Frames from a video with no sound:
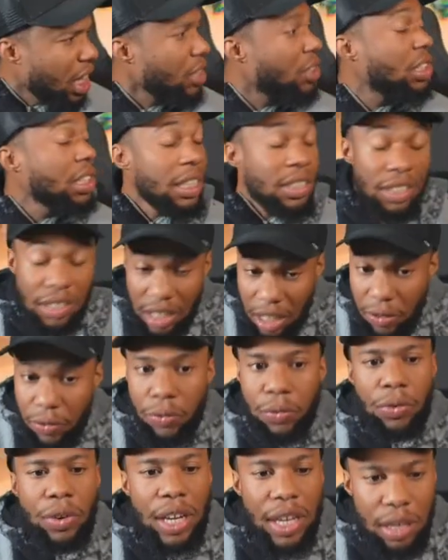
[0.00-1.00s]

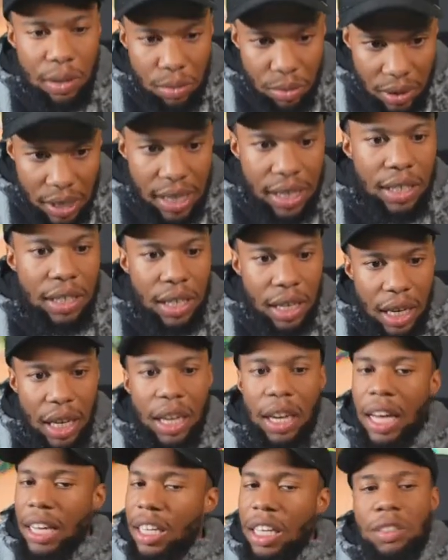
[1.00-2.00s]
Consistent frame rate.
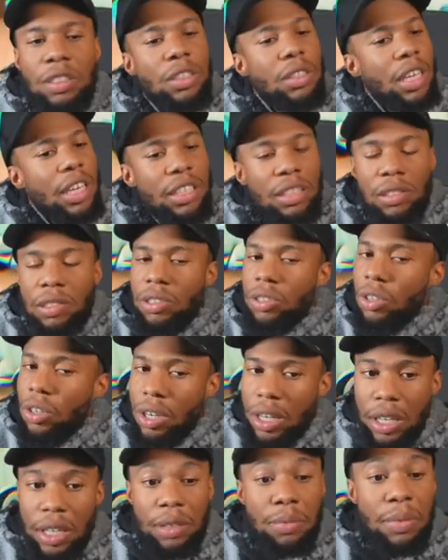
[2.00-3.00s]
Like it's it's
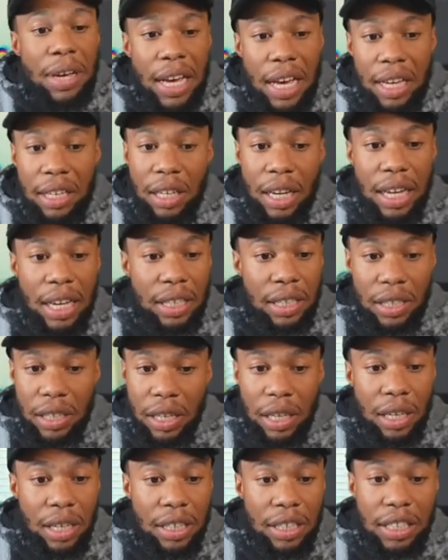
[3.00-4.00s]
good, man. Like
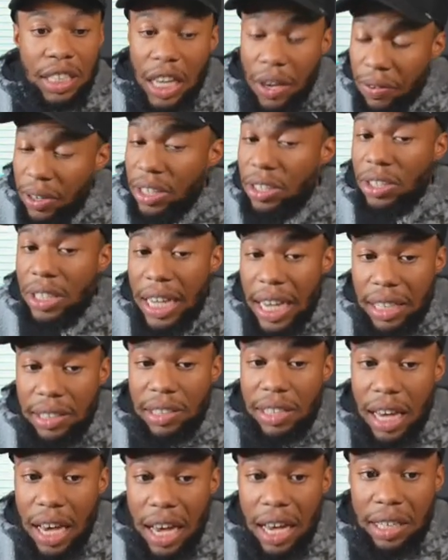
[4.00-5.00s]
give it a
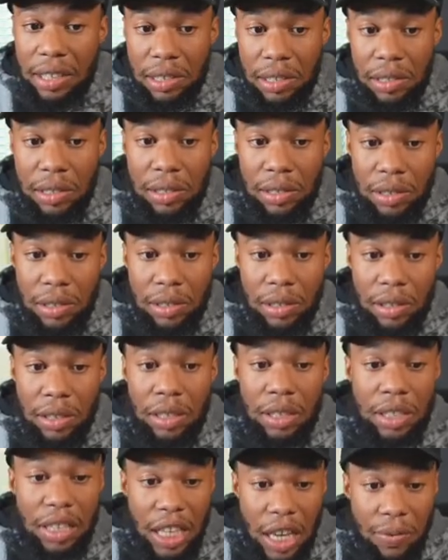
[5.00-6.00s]
chance, guys.
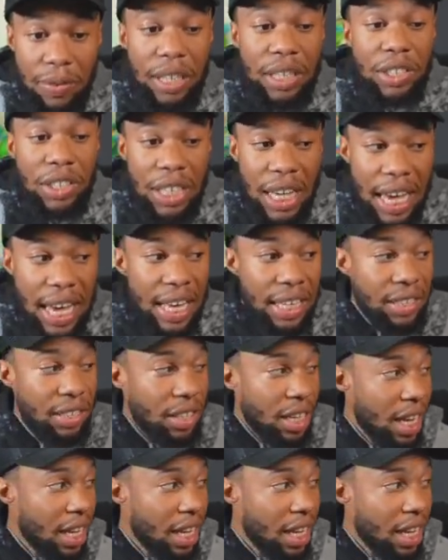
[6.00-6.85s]
Give it a chance.